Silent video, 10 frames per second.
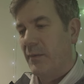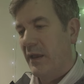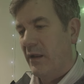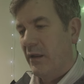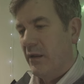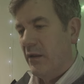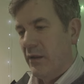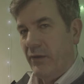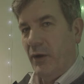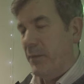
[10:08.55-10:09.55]
I mean,
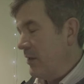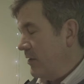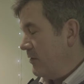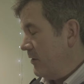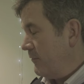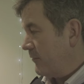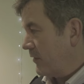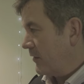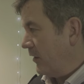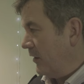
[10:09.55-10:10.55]
Nobby, you've
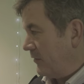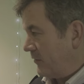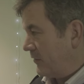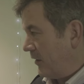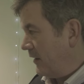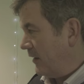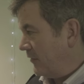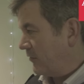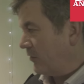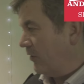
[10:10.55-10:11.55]
got
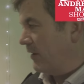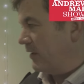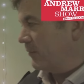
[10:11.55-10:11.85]
a story